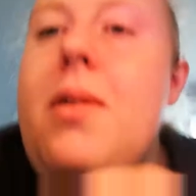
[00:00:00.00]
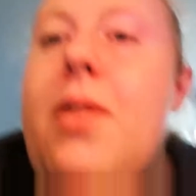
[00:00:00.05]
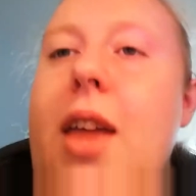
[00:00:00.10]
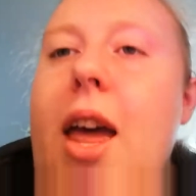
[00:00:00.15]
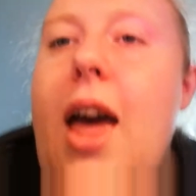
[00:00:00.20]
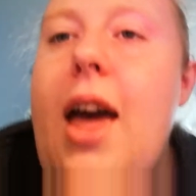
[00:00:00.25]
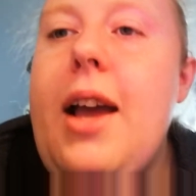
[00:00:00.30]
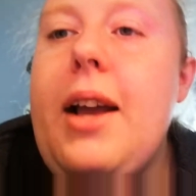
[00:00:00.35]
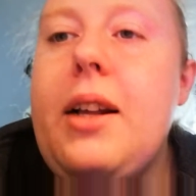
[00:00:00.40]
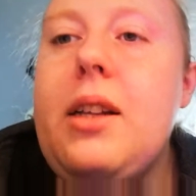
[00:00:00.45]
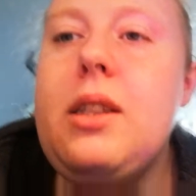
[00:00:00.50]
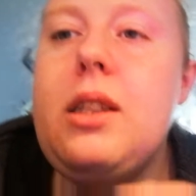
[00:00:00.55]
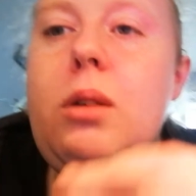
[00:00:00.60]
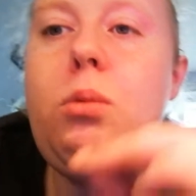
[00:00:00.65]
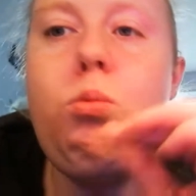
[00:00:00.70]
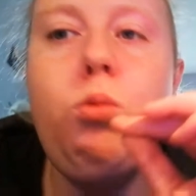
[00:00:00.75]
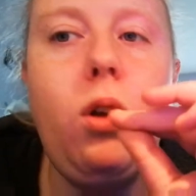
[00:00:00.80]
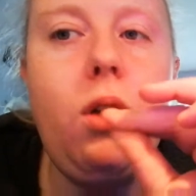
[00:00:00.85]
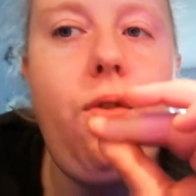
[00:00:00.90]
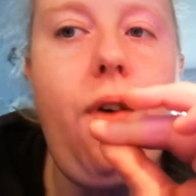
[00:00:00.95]
with the eggs,
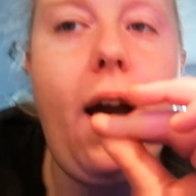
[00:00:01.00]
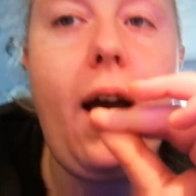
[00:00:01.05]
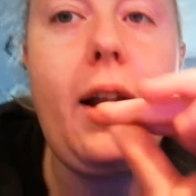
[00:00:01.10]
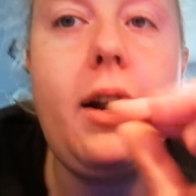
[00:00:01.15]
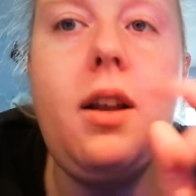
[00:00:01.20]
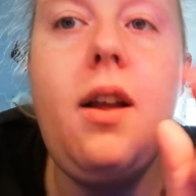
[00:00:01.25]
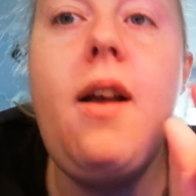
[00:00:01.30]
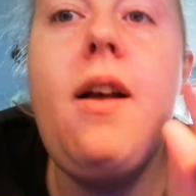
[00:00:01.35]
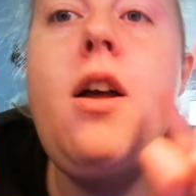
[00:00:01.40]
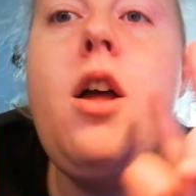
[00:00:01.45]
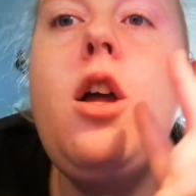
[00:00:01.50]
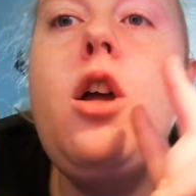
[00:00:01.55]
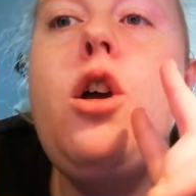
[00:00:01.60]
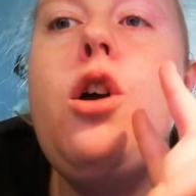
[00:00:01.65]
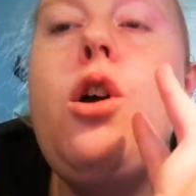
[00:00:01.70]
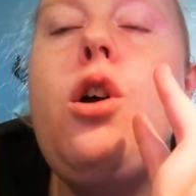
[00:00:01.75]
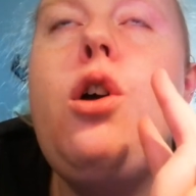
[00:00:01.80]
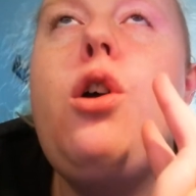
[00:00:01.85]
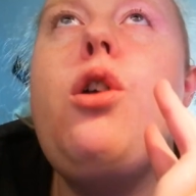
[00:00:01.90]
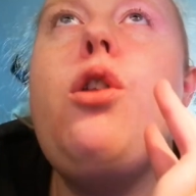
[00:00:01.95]
we've had
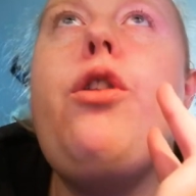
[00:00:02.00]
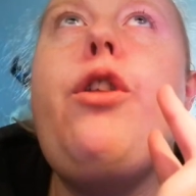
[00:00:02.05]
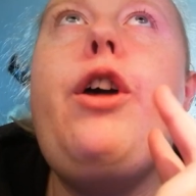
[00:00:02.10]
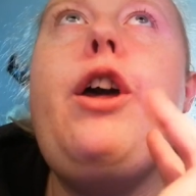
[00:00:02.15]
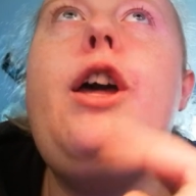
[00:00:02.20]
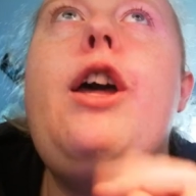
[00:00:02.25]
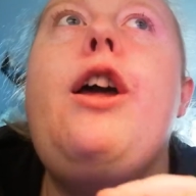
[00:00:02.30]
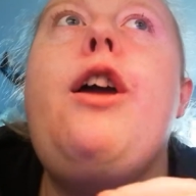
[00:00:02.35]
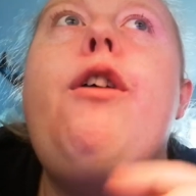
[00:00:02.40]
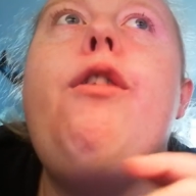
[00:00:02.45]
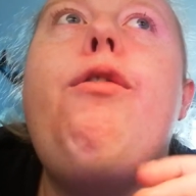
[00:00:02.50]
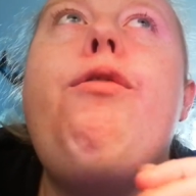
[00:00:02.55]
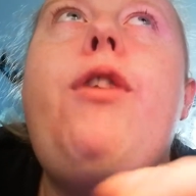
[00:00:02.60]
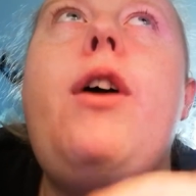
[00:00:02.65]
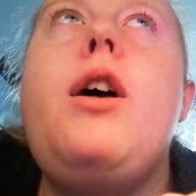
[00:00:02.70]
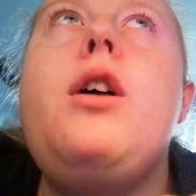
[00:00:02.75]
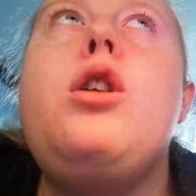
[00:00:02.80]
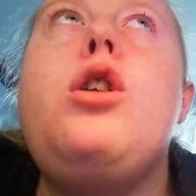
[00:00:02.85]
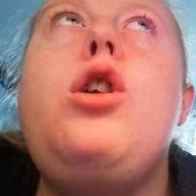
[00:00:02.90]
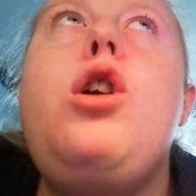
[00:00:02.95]
the
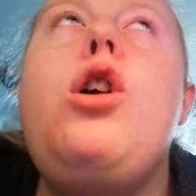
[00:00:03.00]
first